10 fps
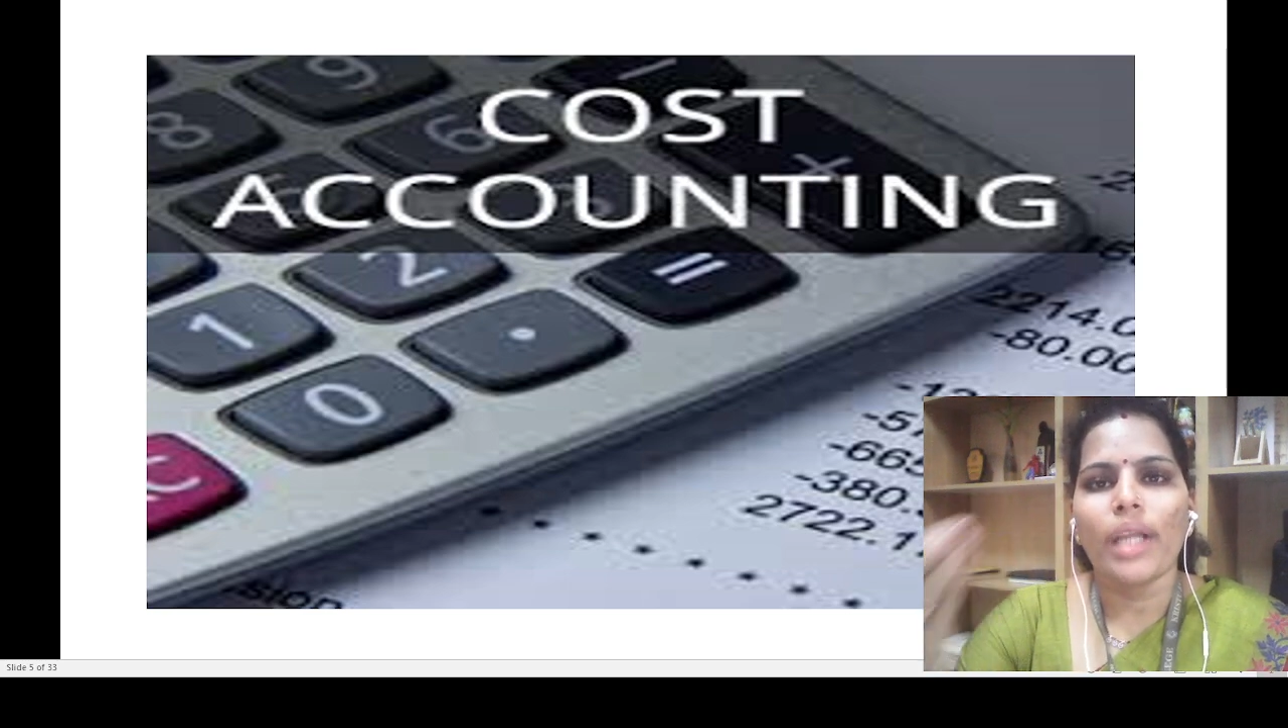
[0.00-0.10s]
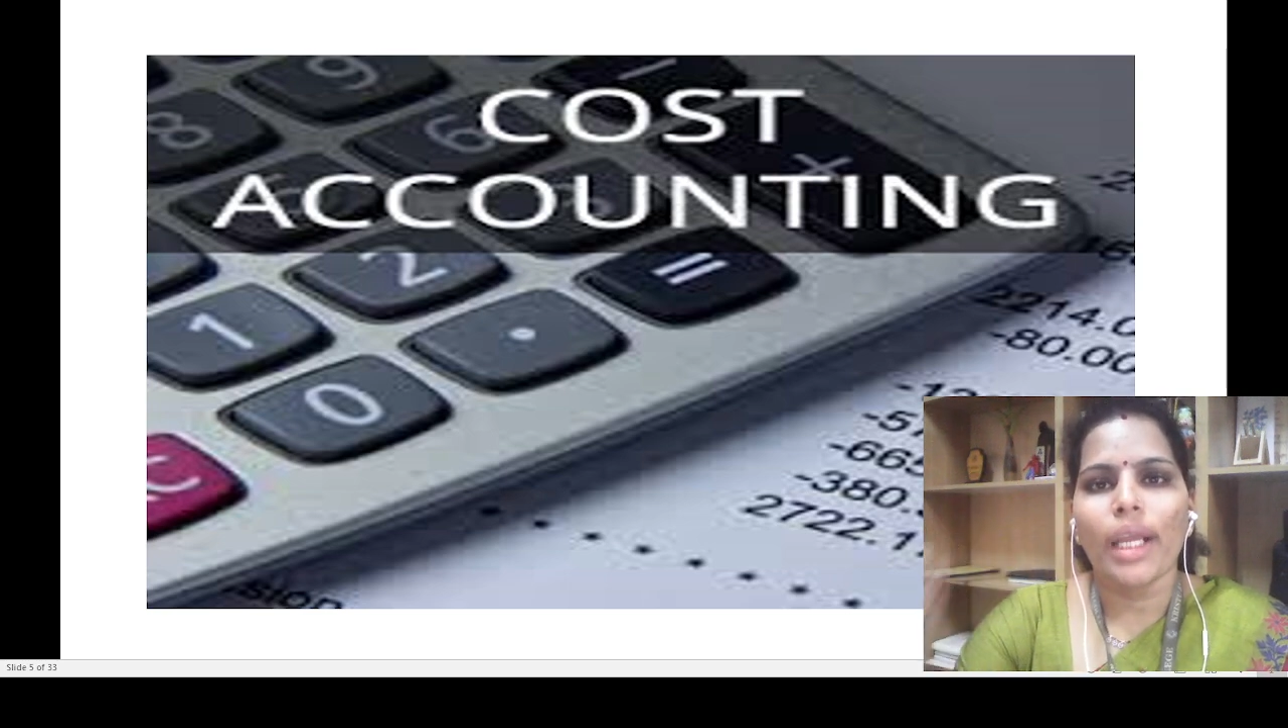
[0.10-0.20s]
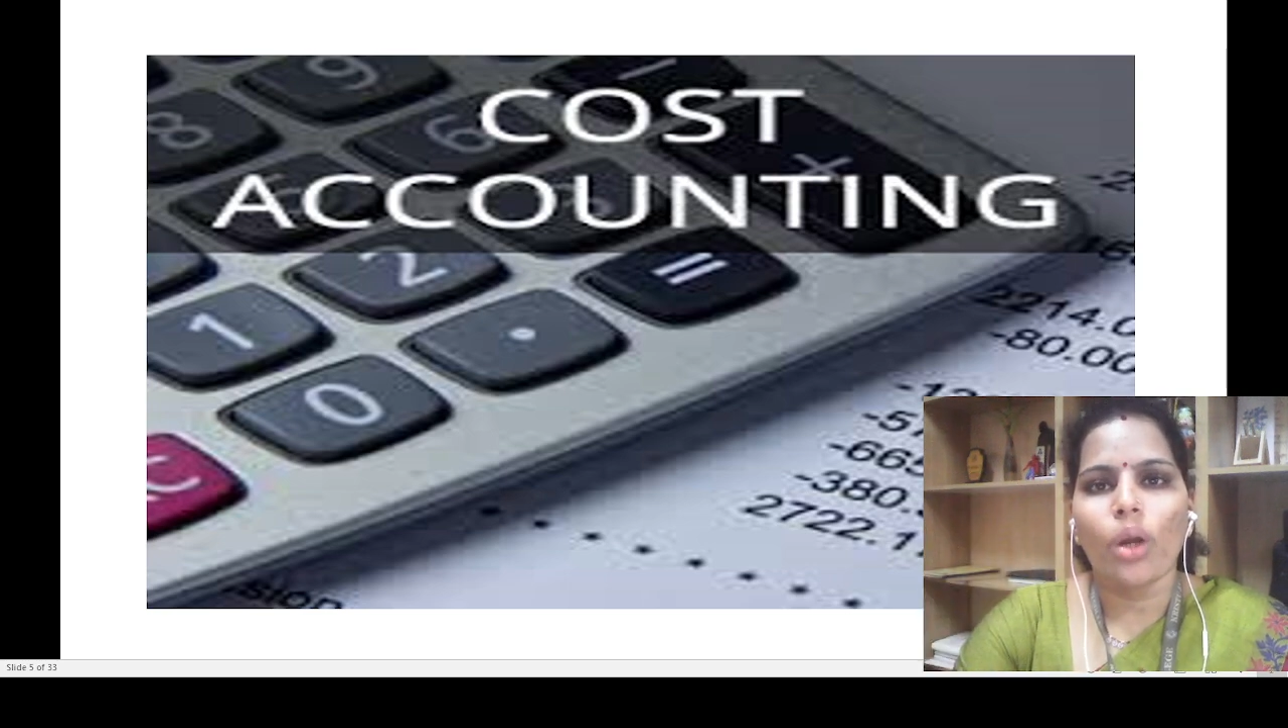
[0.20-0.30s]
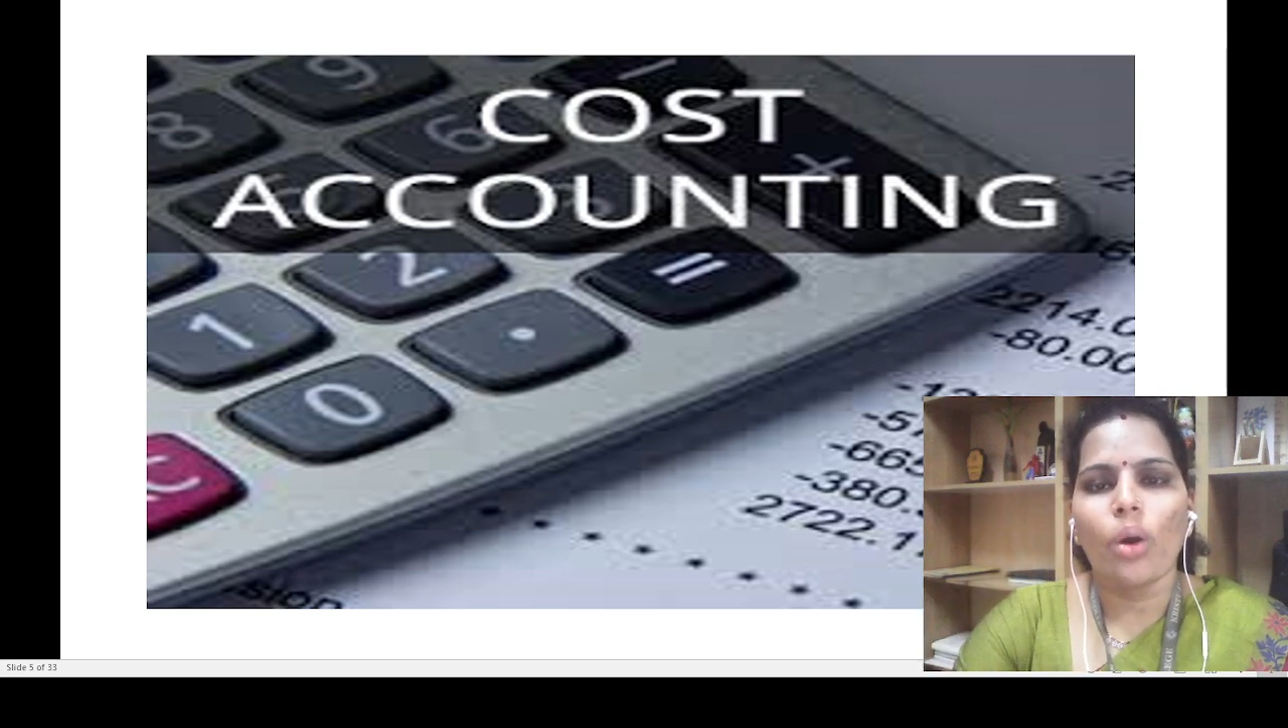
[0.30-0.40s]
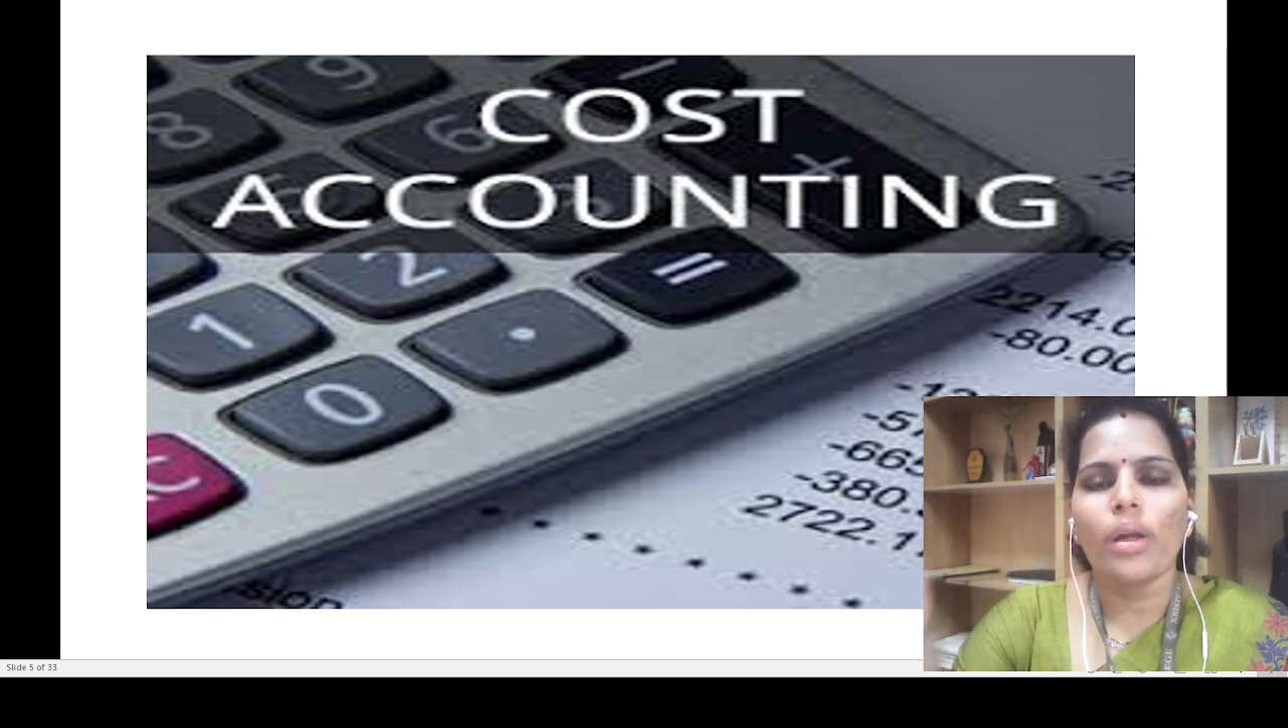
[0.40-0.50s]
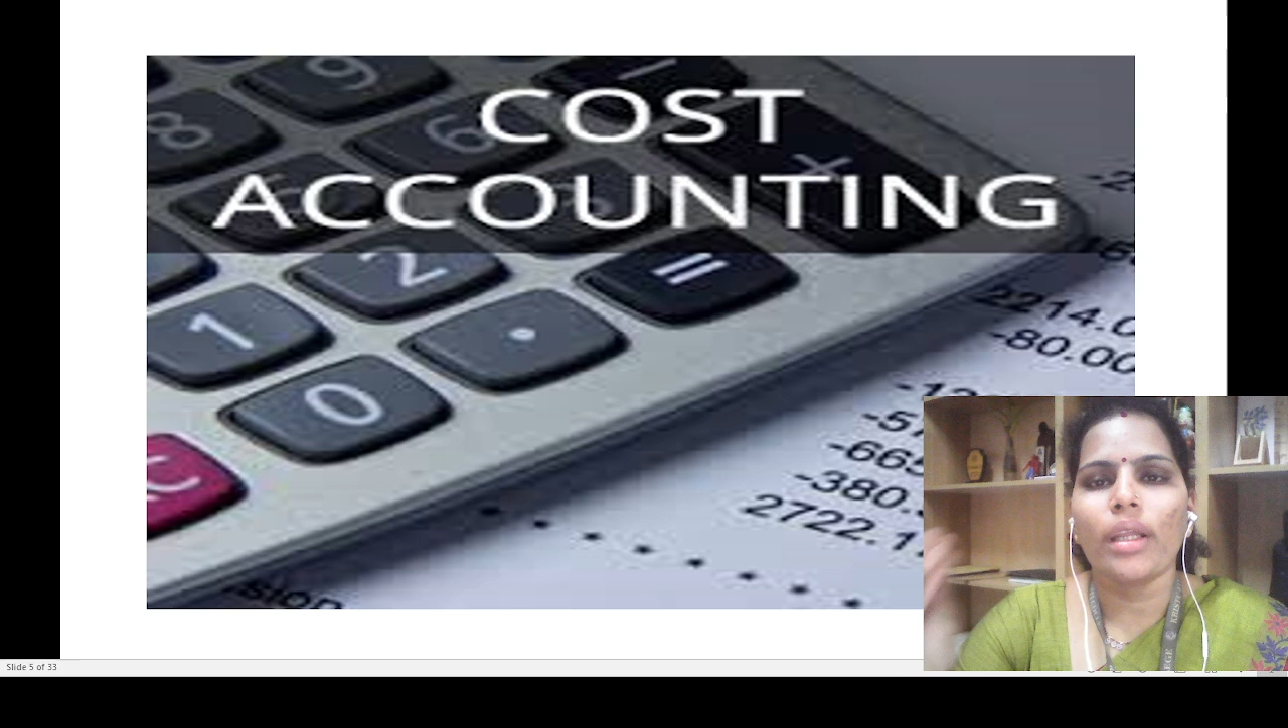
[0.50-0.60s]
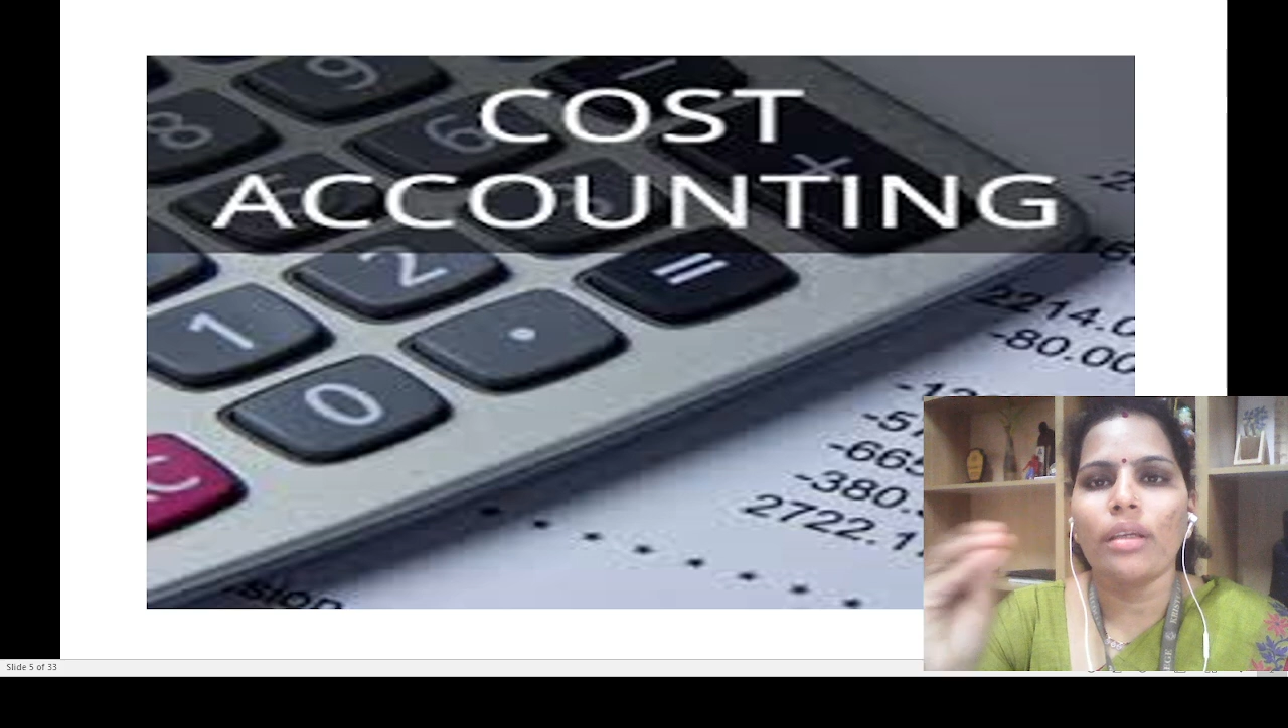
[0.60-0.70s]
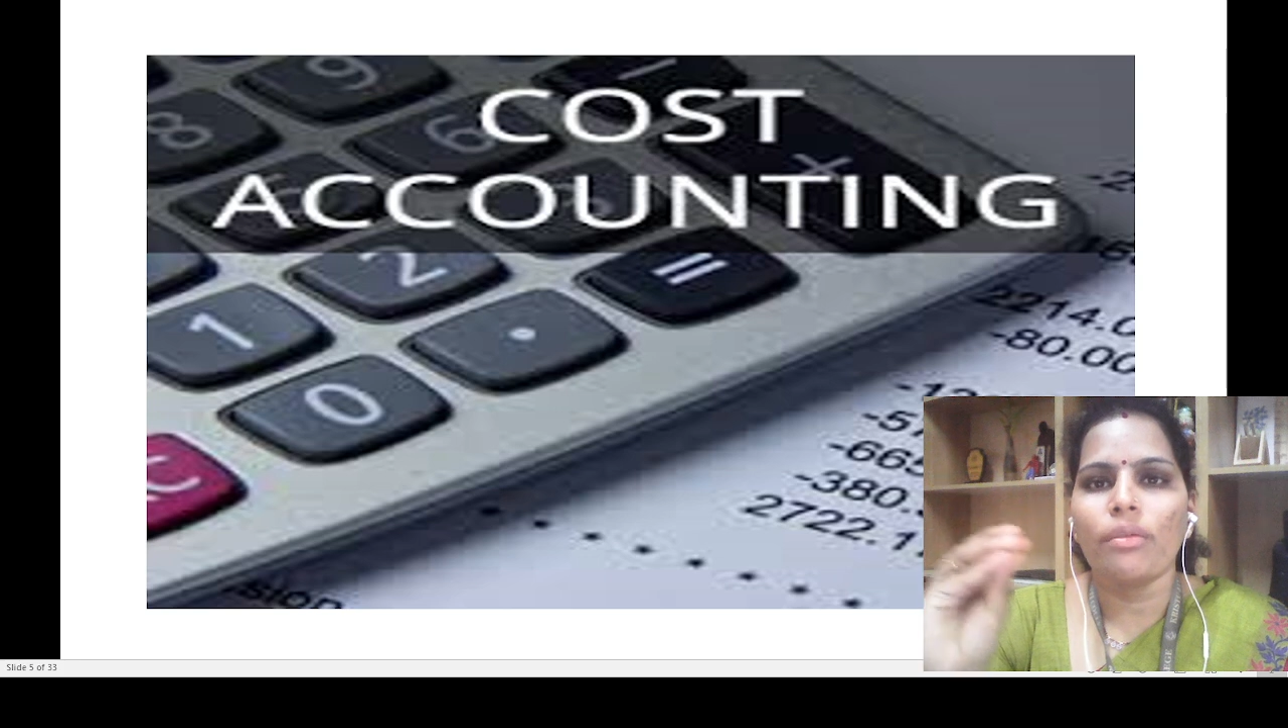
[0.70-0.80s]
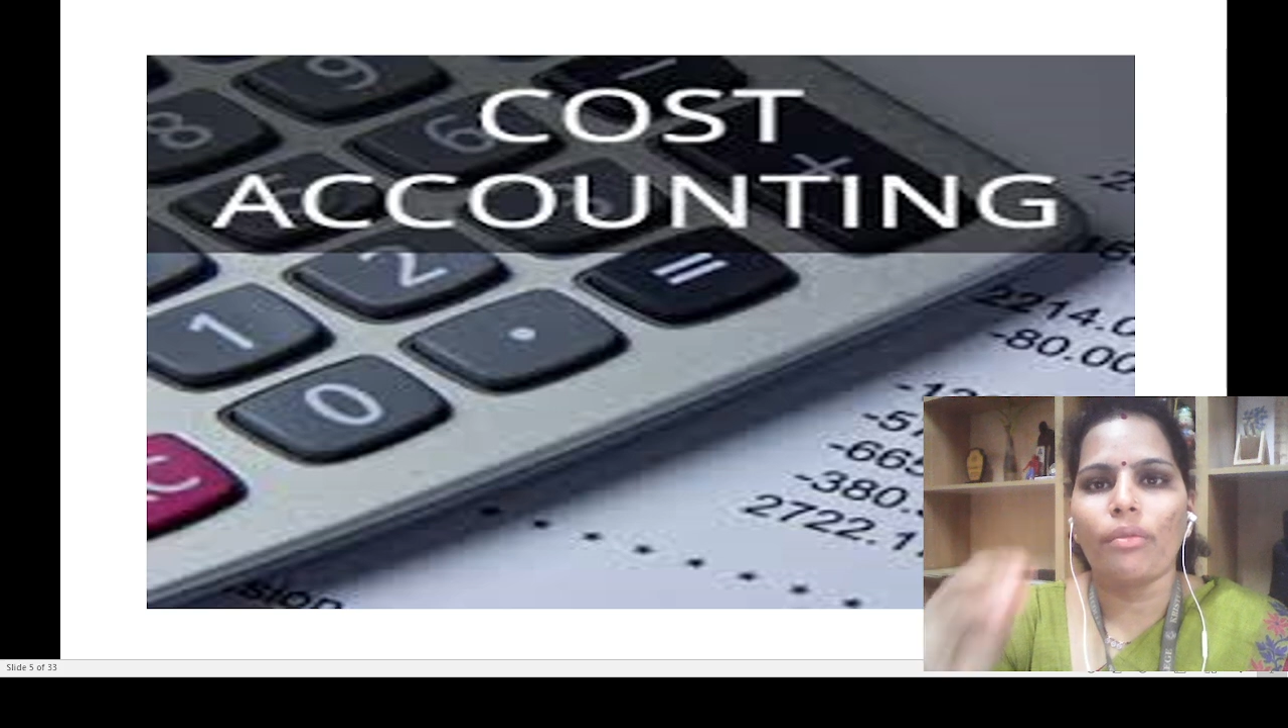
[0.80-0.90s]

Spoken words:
record in